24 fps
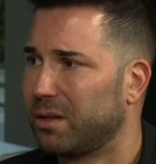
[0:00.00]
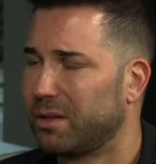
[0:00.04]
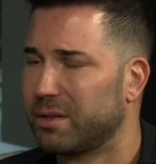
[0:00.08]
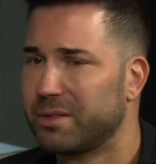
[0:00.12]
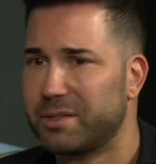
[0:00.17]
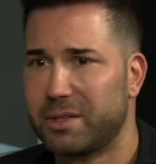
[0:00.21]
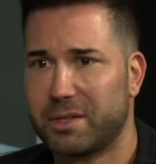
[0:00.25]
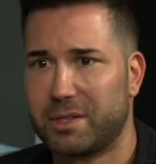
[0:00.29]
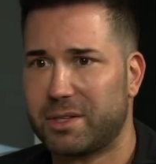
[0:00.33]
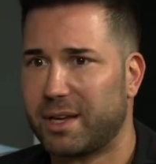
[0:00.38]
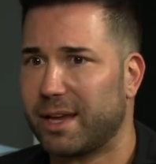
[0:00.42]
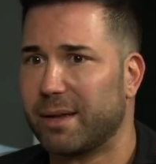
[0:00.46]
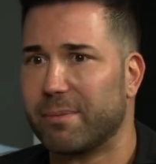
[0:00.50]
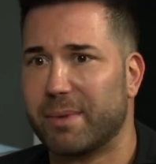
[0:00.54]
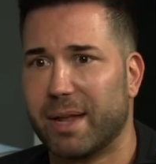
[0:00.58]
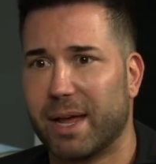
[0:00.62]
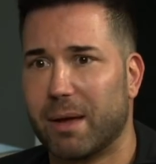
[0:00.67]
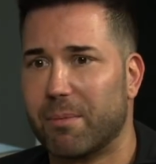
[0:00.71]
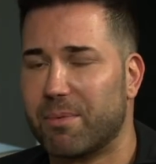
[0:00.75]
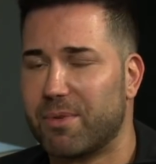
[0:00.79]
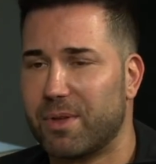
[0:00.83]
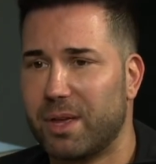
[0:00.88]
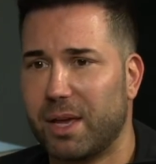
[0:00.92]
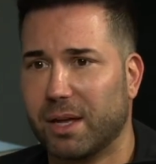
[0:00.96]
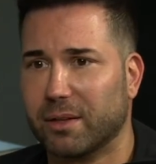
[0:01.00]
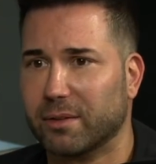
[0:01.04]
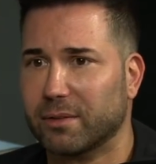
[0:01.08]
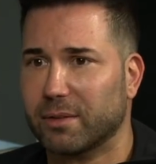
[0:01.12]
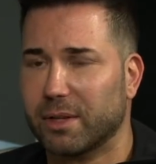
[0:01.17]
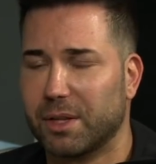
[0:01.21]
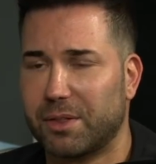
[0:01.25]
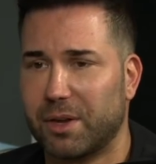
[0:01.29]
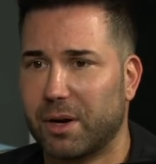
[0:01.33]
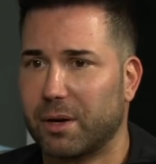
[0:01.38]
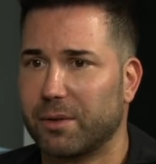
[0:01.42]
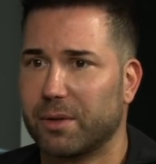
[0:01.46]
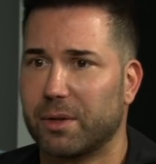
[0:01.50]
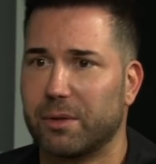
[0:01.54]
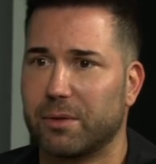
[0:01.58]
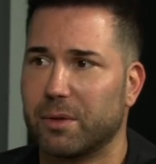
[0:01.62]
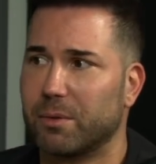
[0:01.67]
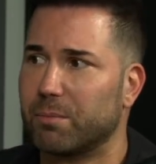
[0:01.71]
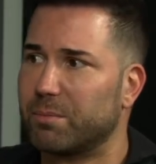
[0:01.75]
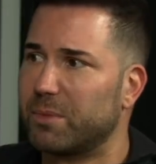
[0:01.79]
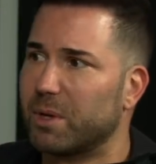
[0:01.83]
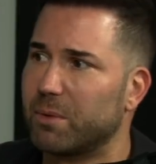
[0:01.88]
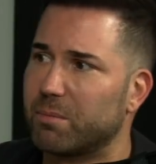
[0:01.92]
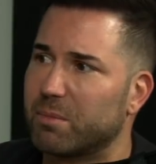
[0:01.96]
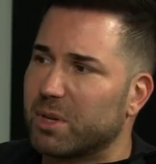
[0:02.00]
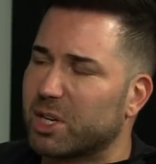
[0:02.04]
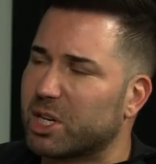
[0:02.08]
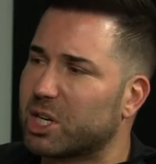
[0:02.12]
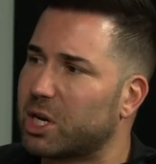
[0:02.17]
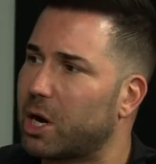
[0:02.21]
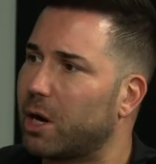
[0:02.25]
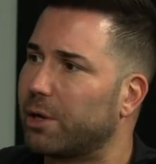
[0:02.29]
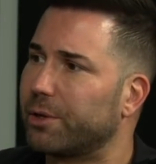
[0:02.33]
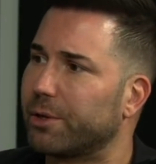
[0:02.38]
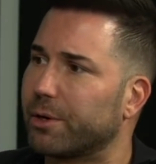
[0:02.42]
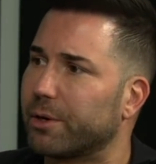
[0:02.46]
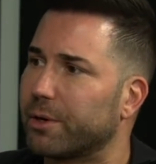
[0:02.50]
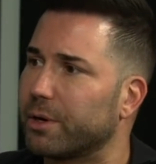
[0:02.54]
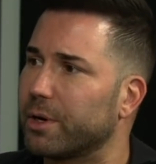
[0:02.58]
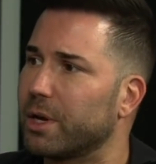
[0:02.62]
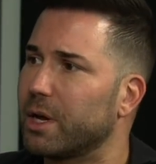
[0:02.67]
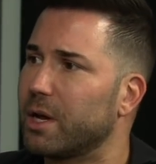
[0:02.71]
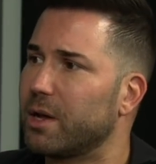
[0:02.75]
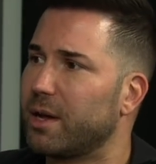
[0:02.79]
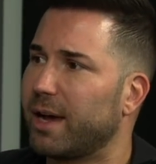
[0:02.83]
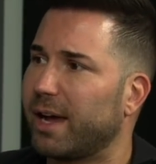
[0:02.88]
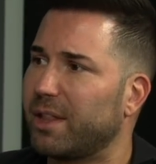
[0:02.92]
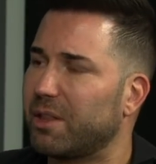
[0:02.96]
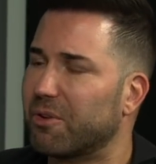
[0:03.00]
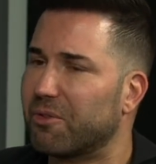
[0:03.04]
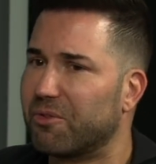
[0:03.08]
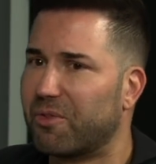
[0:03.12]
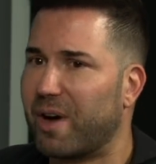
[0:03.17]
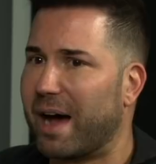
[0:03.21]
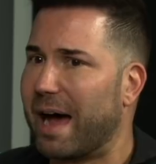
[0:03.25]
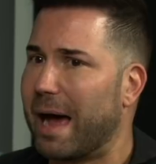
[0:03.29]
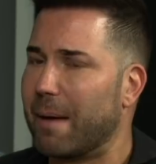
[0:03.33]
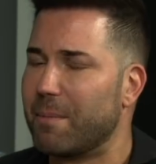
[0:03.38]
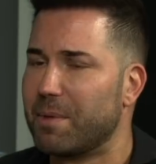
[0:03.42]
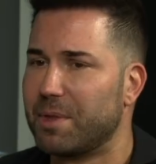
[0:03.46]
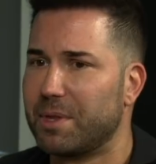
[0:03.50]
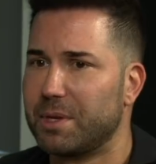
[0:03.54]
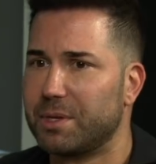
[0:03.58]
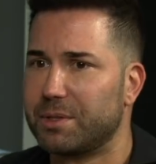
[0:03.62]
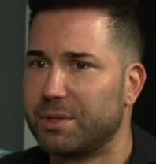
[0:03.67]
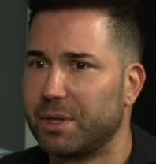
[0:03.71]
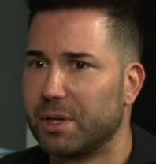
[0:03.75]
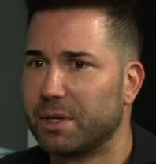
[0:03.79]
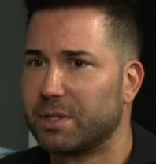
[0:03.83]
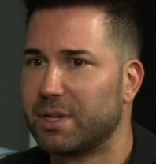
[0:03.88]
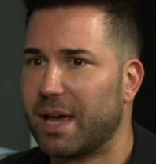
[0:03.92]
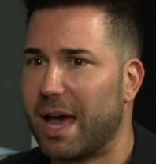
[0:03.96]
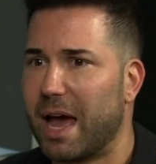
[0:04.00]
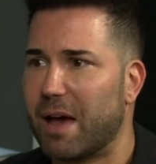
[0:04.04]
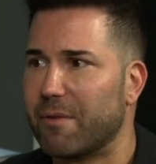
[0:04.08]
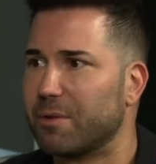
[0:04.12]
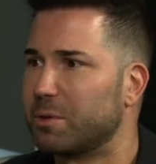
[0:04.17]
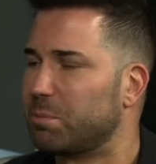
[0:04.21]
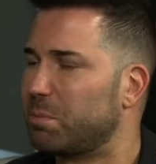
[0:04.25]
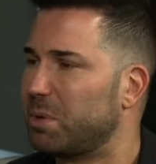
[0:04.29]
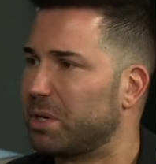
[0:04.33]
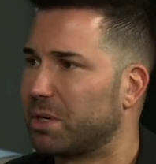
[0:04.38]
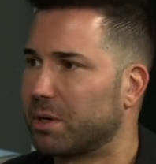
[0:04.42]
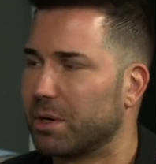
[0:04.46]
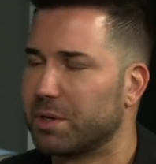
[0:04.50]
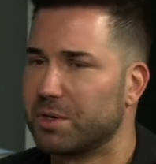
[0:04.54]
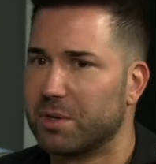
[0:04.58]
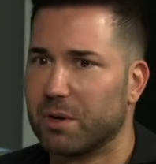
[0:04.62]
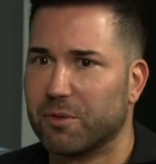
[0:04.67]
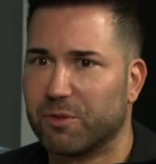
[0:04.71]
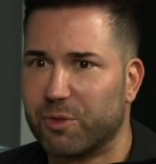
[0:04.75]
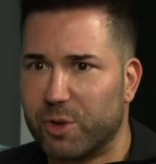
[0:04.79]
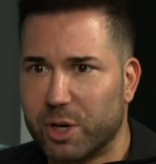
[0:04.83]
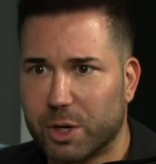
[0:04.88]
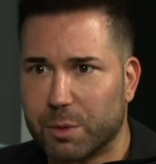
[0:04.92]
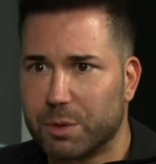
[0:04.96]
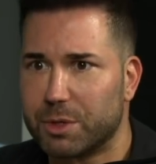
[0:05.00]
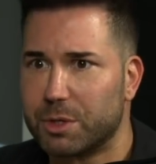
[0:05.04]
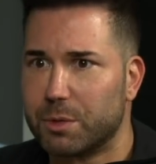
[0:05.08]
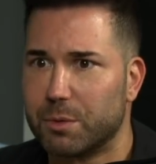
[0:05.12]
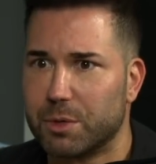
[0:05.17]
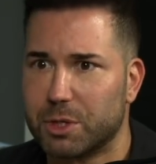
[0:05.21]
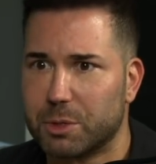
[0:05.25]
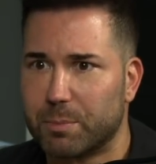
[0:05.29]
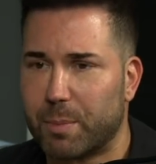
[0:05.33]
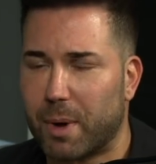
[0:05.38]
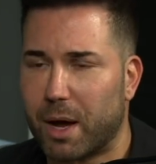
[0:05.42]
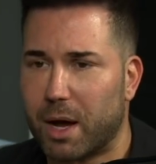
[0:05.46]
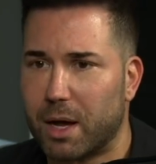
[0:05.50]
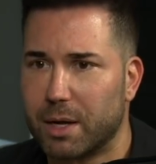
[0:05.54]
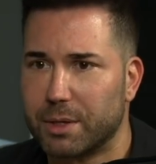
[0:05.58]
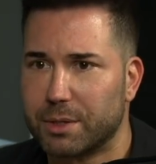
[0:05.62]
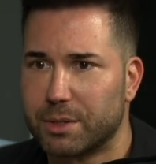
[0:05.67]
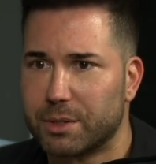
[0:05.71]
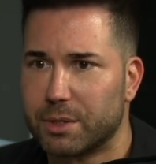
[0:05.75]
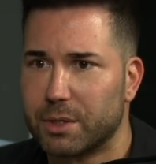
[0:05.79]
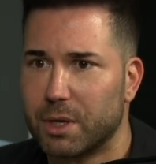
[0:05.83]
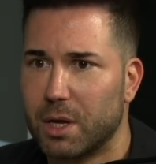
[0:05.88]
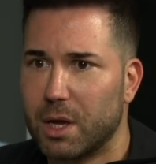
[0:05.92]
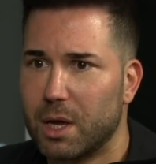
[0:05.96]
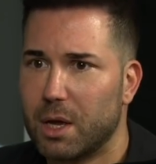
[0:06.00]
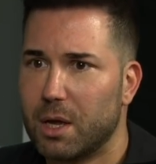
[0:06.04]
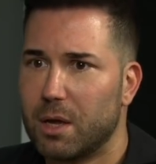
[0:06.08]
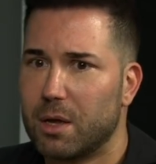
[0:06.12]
It's the same damn thing. The color and the vibe that these things have is because their frequency response.